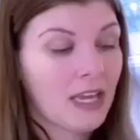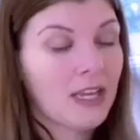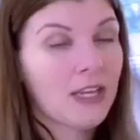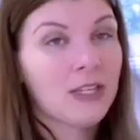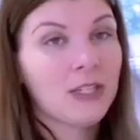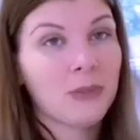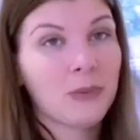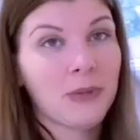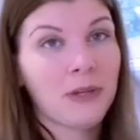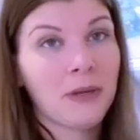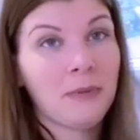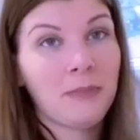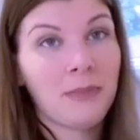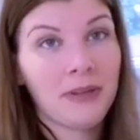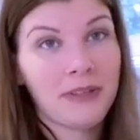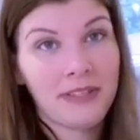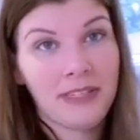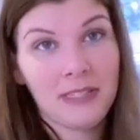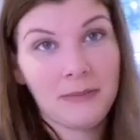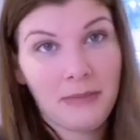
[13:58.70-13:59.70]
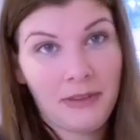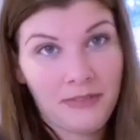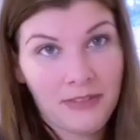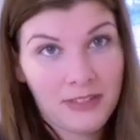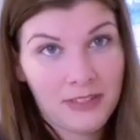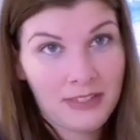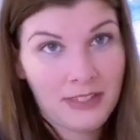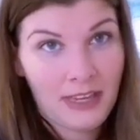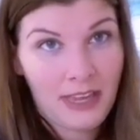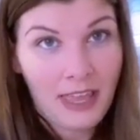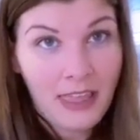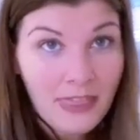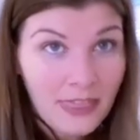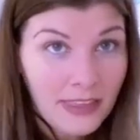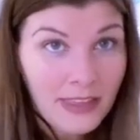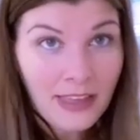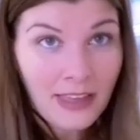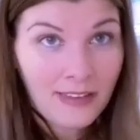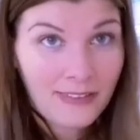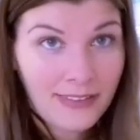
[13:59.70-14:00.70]
So we're gonna put these muffins in
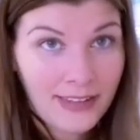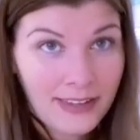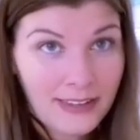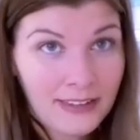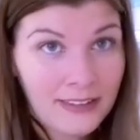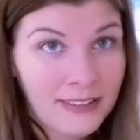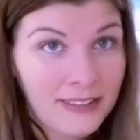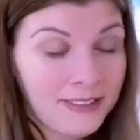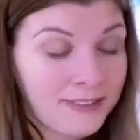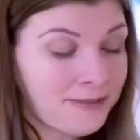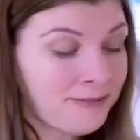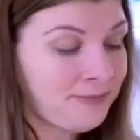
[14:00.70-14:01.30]
the oven.